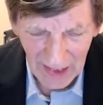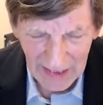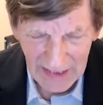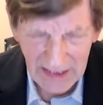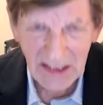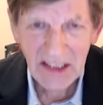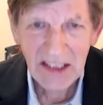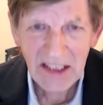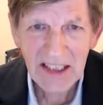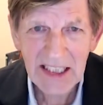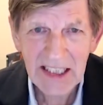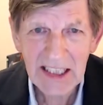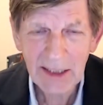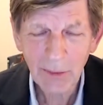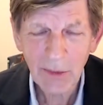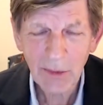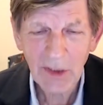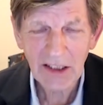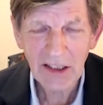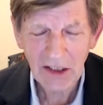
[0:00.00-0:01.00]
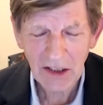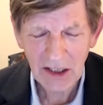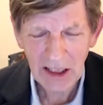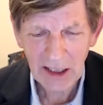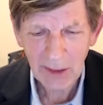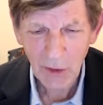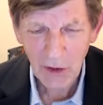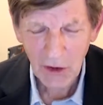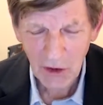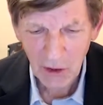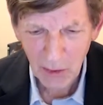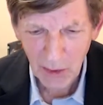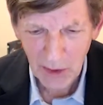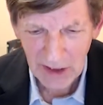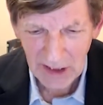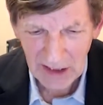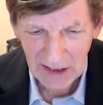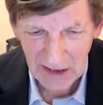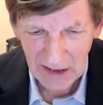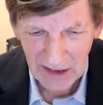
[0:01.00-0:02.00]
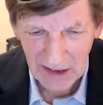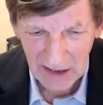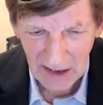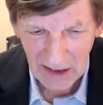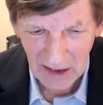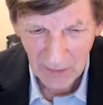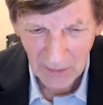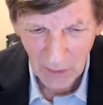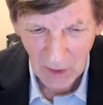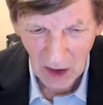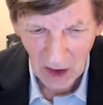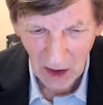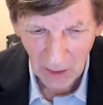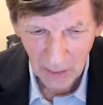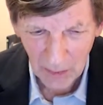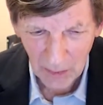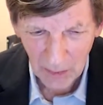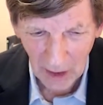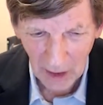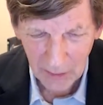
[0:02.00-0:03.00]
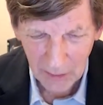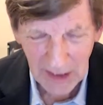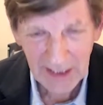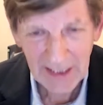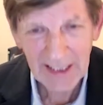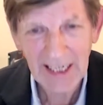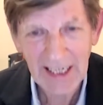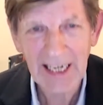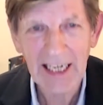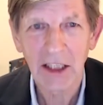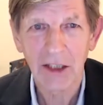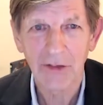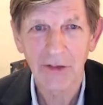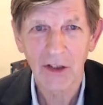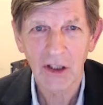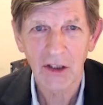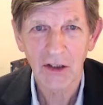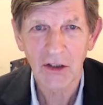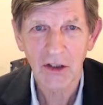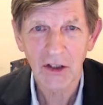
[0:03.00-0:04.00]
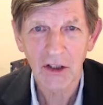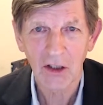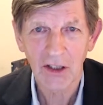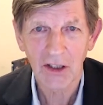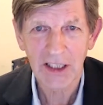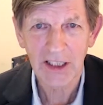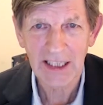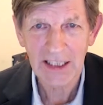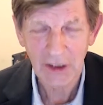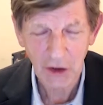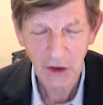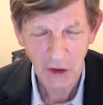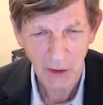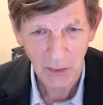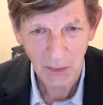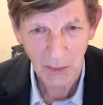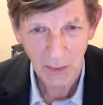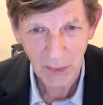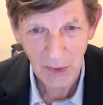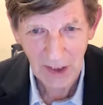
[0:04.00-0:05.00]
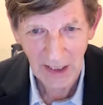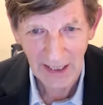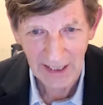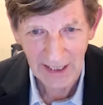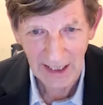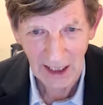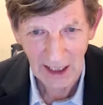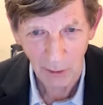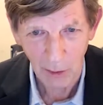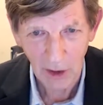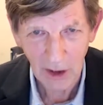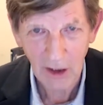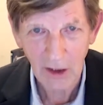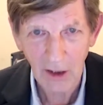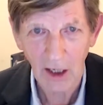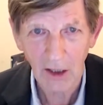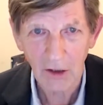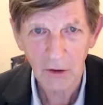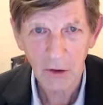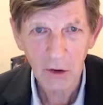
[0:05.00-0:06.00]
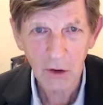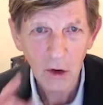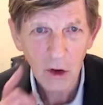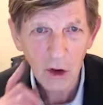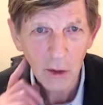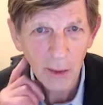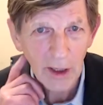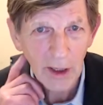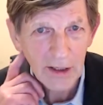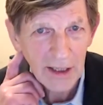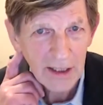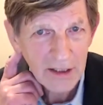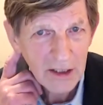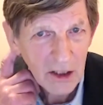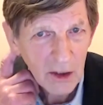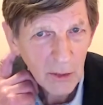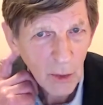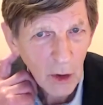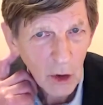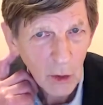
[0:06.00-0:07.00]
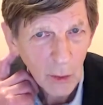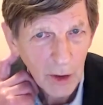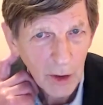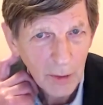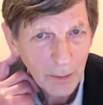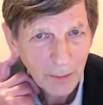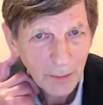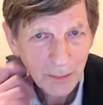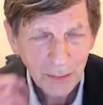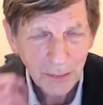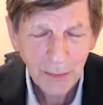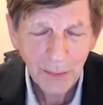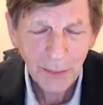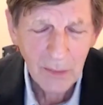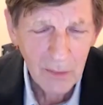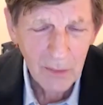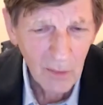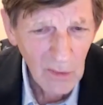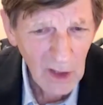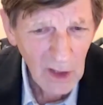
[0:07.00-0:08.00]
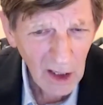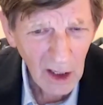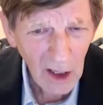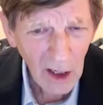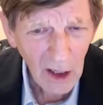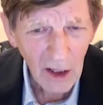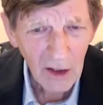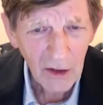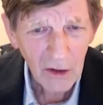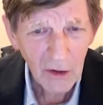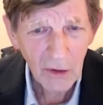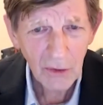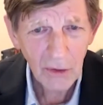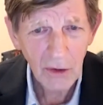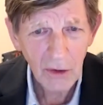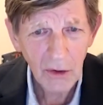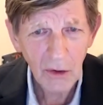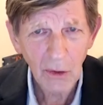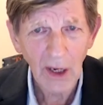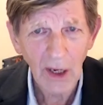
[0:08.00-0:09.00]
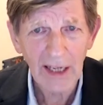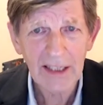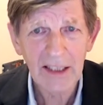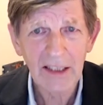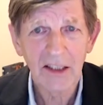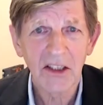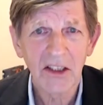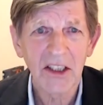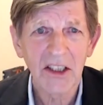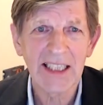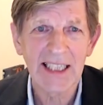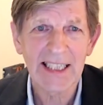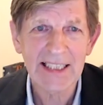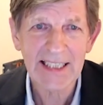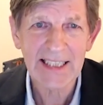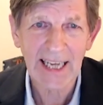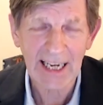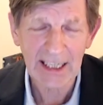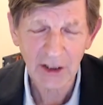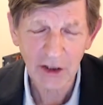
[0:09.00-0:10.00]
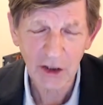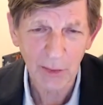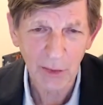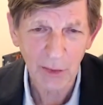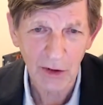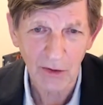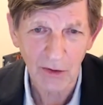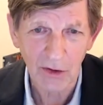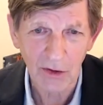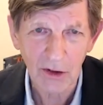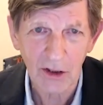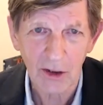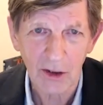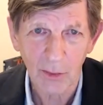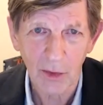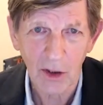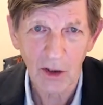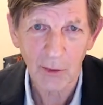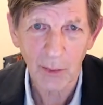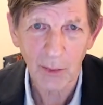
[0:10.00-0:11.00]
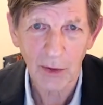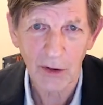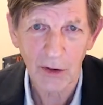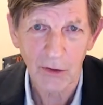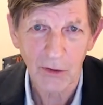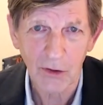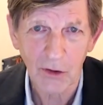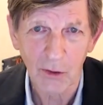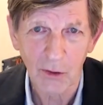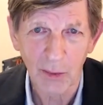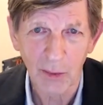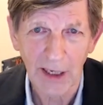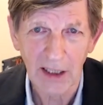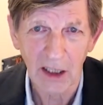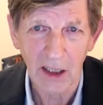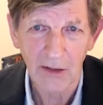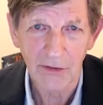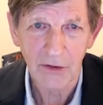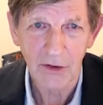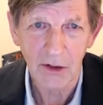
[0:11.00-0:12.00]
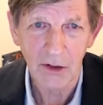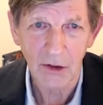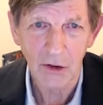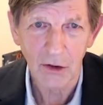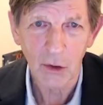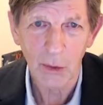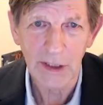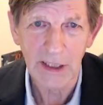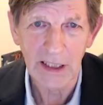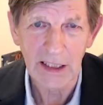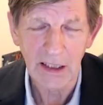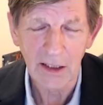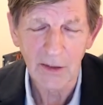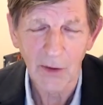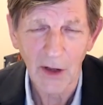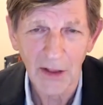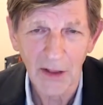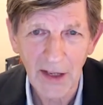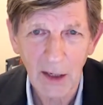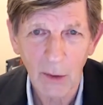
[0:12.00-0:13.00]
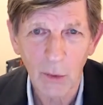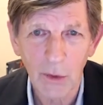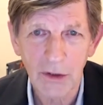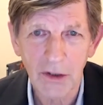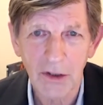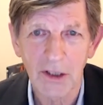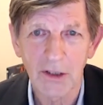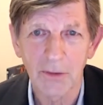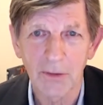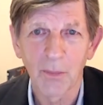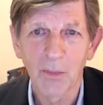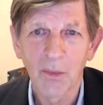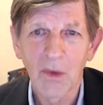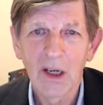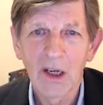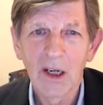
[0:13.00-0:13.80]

It seems to me that I'm getting a hint of a consolidation play here, but I'll talk about that in a moment. You added a sixth attribute to the blog post you made after the tweet, and that was that